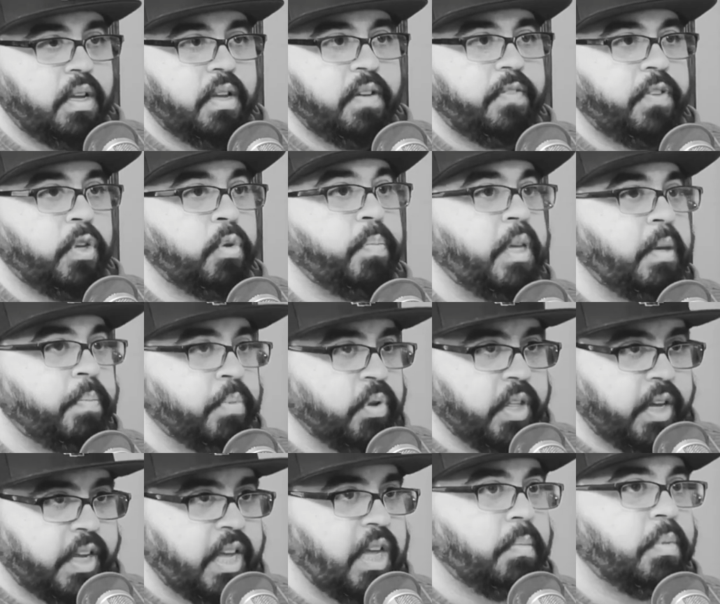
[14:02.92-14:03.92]
few people
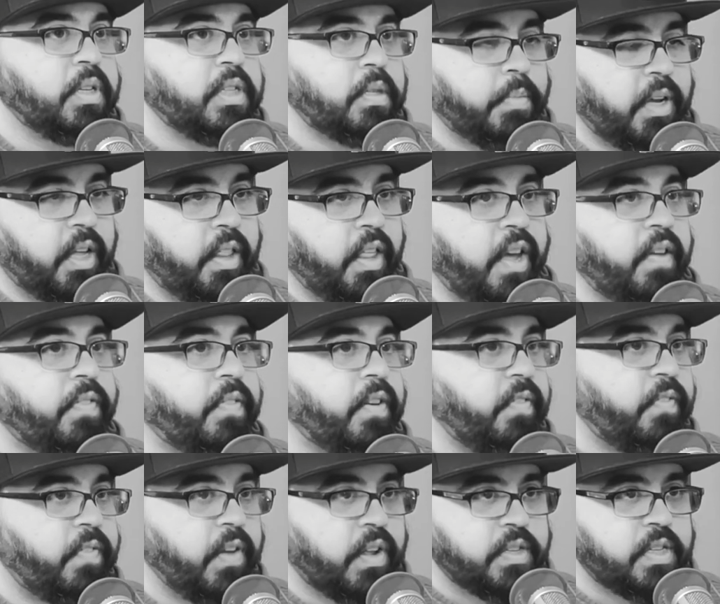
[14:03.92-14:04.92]
that came into my life, I
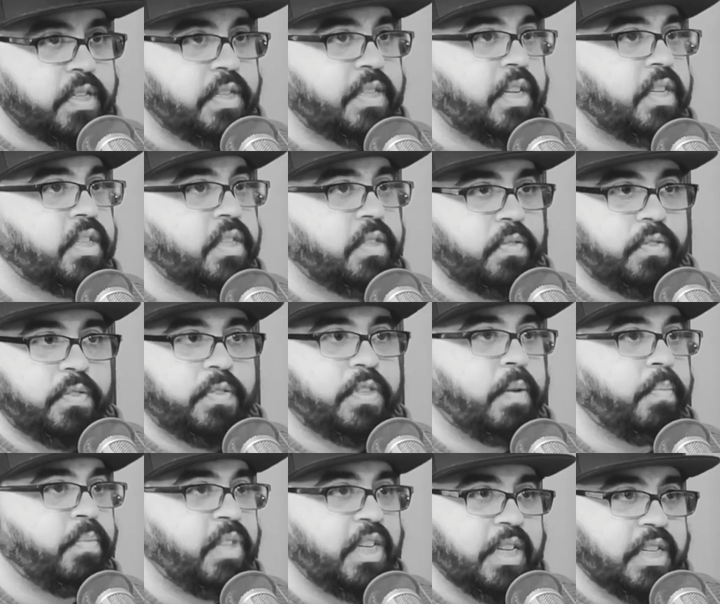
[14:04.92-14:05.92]
felt a sense of
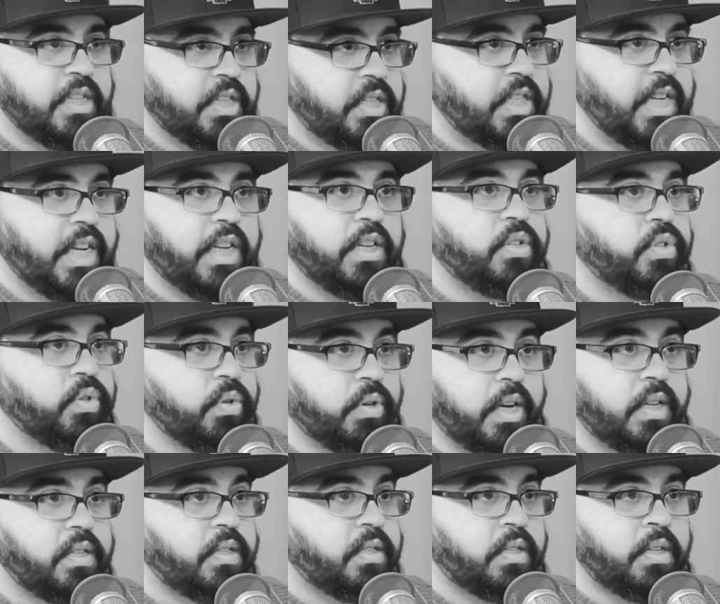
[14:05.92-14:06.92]
something is
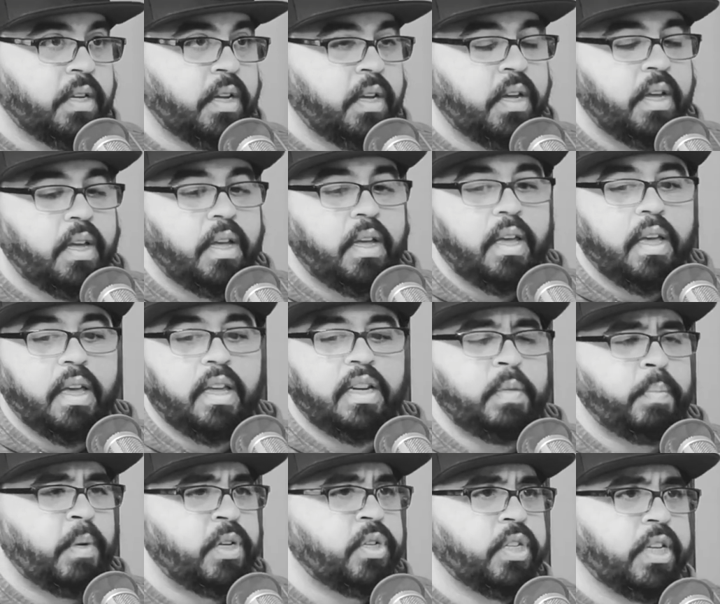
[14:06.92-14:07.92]
dangerous, and
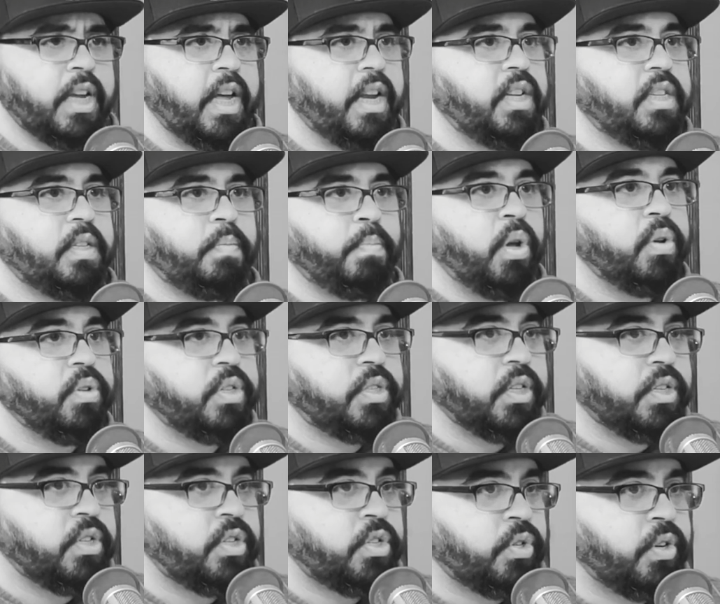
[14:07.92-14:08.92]
especially at its most
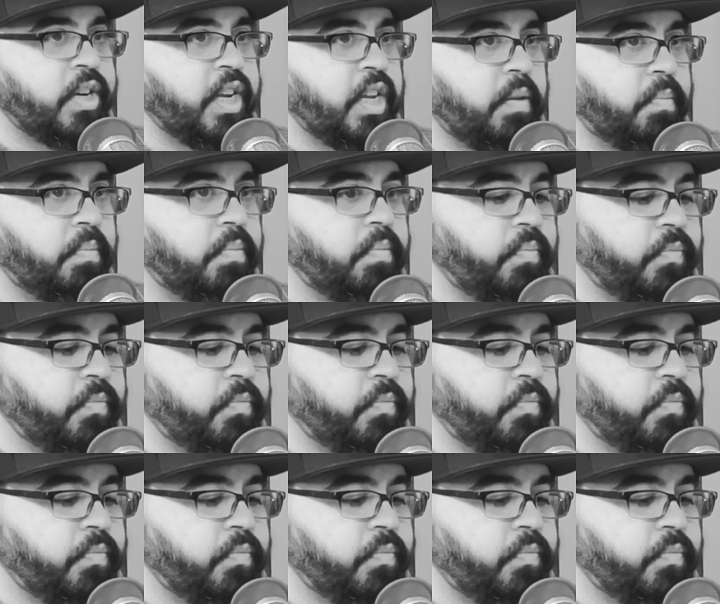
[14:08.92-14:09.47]
extreme